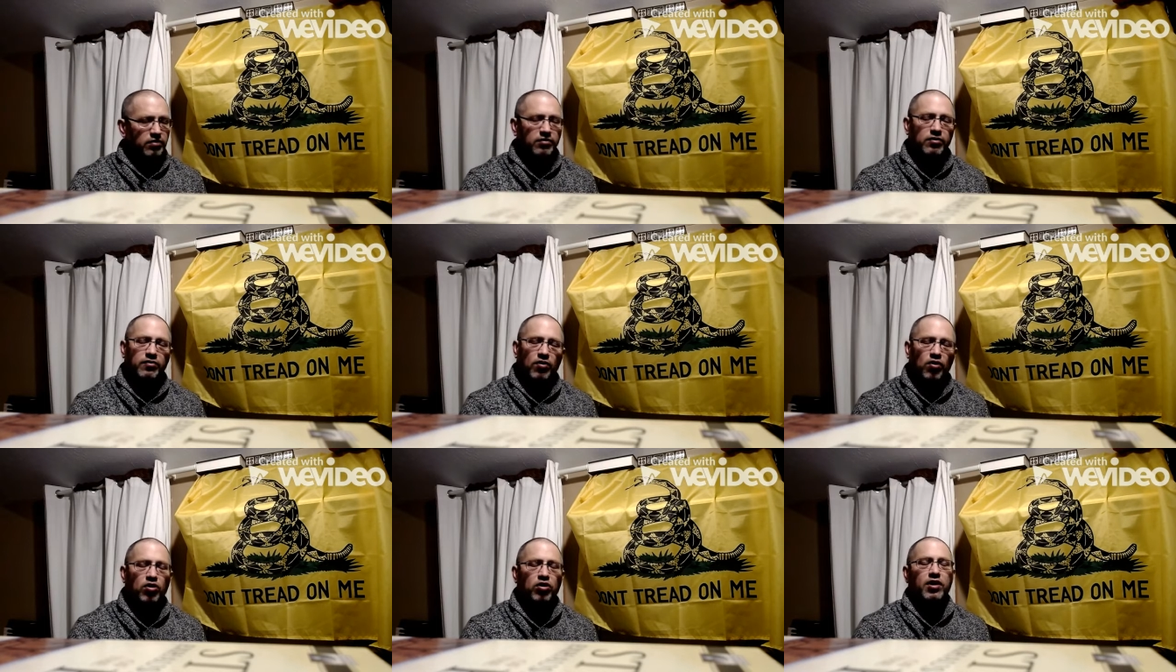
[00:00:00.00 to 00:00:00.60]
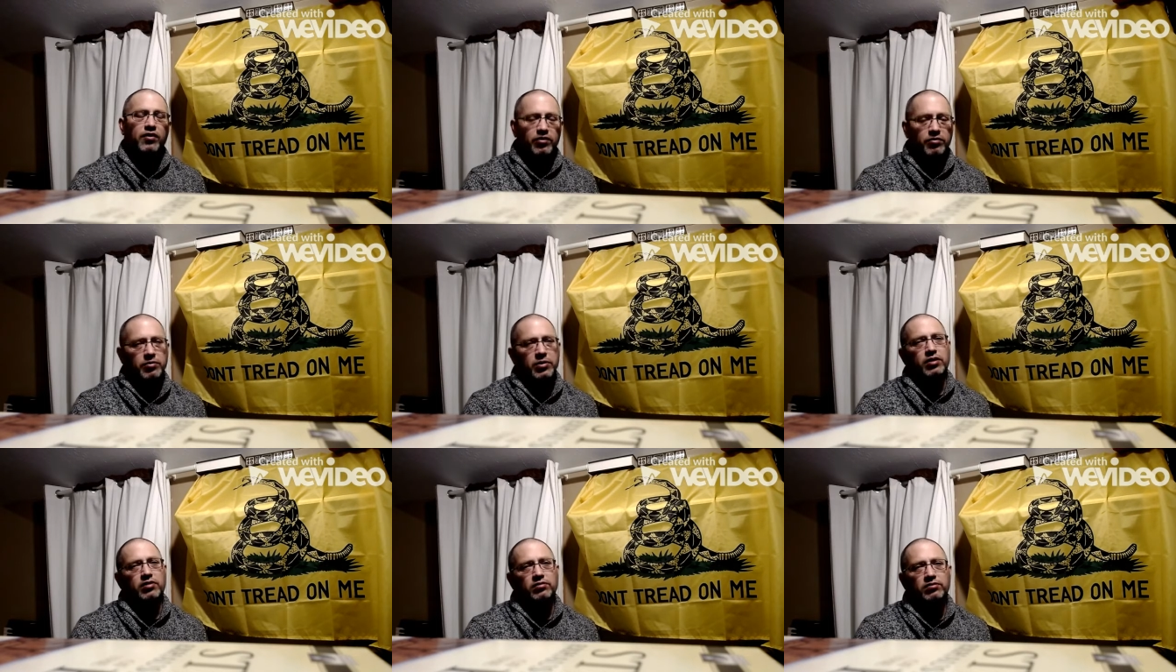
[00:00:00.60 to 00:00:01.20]
you've all given
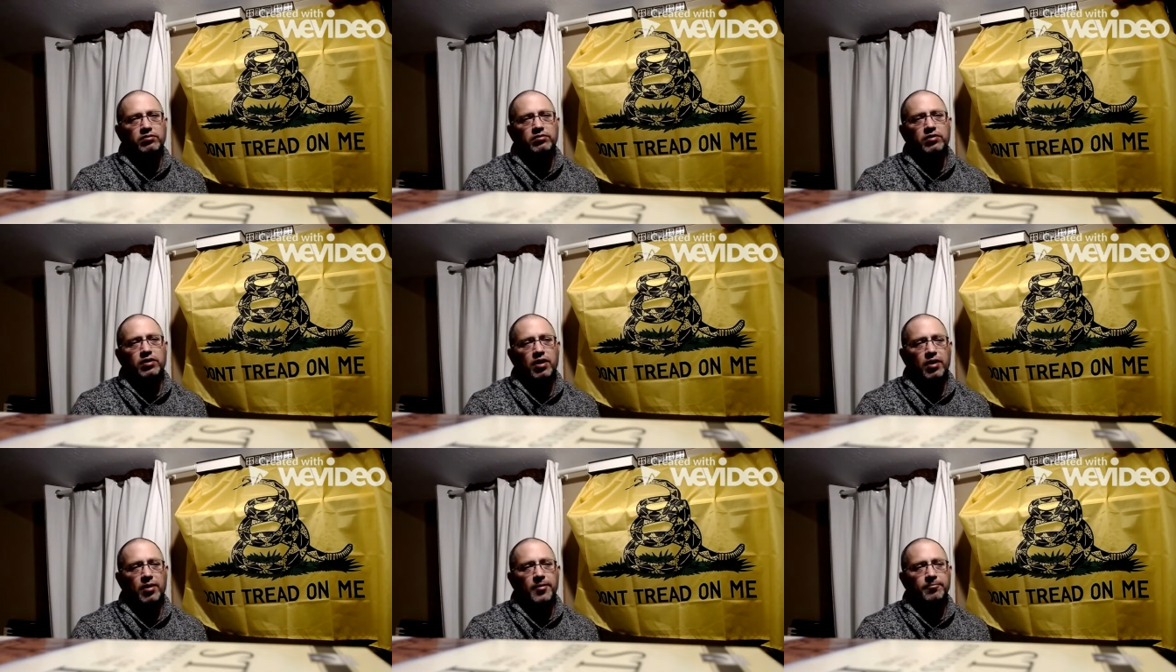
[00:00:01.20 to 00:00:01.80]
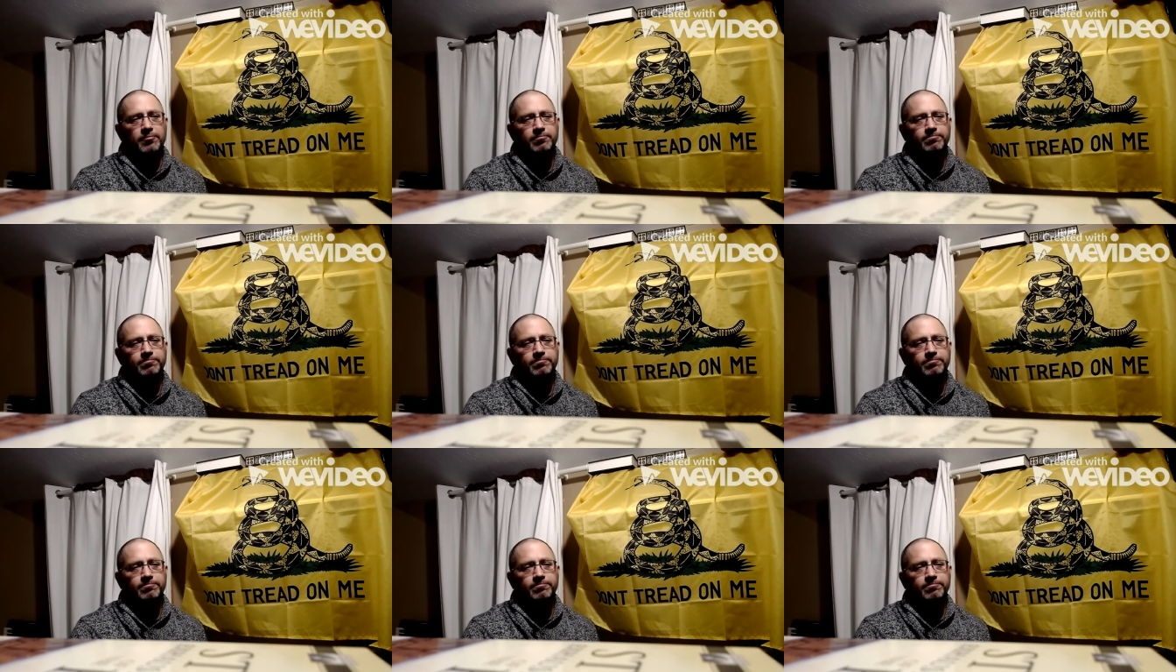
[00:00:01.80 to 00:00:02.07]
me. Um,